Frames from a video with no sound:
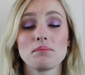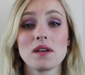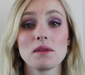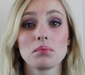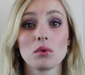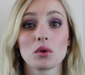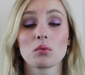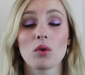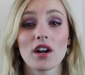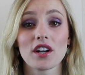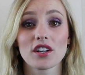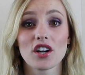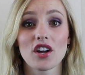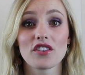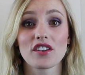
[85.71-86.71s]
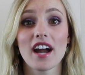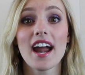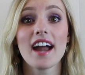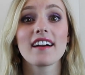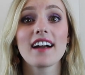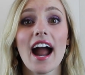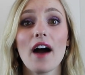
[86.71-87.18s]
people would want to grow their
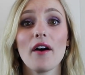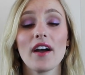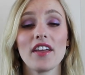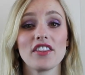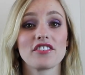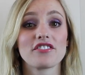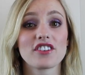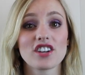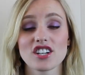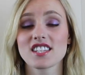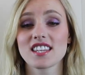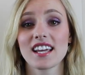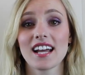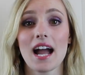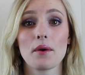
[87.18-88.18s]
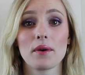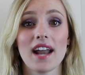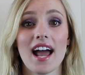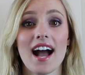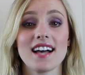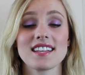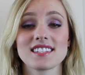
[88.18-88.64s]
hair out, and the first thing I would
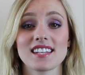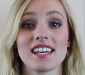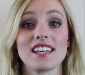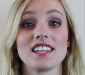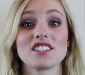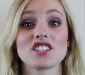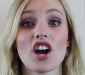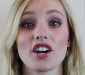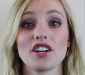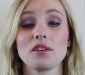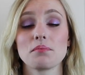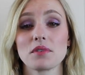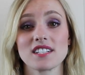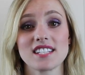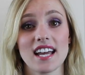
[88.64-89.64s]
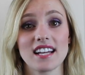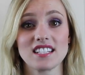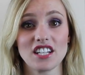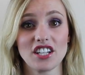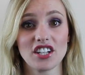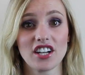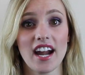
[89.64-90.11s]
ask is, are you
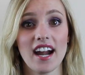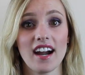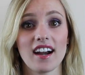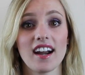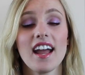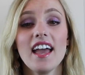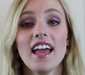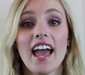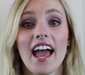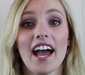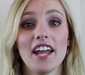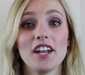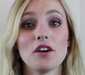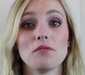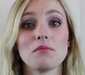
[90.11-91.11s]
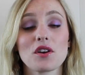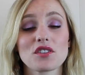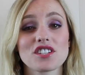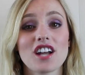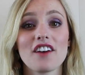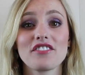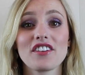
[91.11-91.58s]
protecting your hair? And most
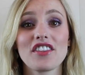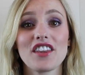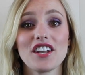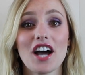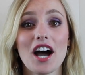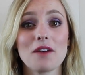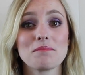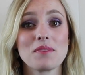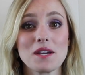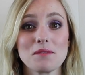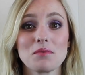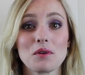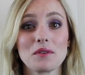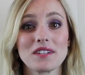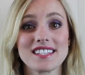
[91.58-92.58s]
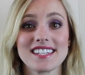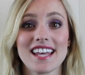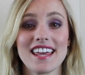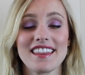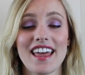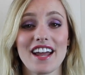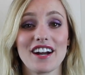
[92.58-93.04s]
often than not, people would
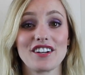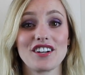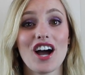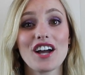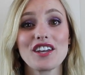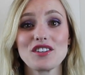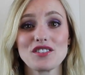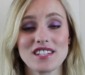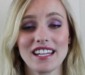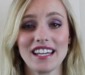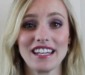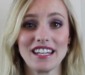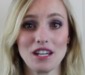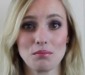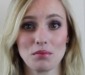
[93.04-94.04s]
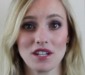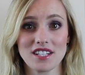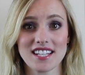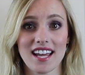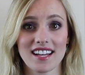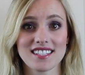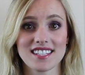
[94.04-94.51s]
say they are not using a heat protectant.